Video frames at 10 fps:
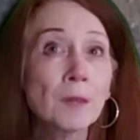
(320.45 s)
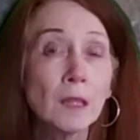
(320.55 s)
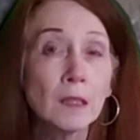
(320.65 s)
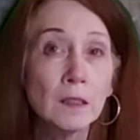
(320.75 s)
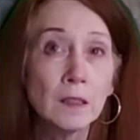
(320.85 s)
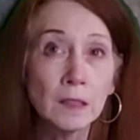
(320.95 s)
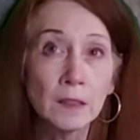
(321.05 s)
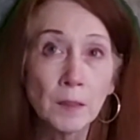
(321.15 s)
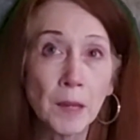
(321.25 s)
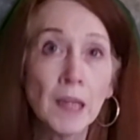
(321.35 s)

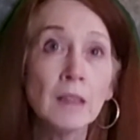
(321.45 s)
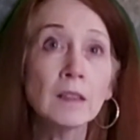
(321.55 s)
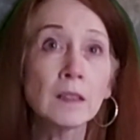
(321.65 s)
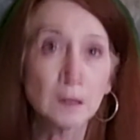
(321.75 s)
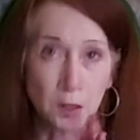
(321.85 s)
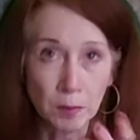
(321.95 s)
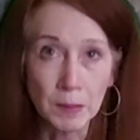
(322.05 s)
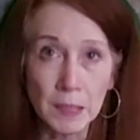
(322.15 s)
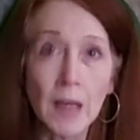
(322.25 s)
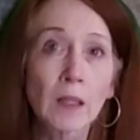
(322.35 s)
in the paint. It's
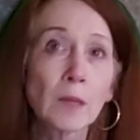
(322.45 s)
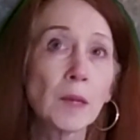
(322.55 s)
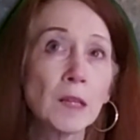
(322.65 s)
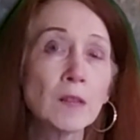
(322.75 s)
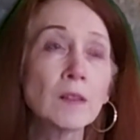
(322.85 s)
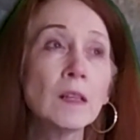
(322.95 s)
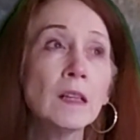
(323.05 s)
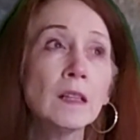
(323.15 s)
metallic paints.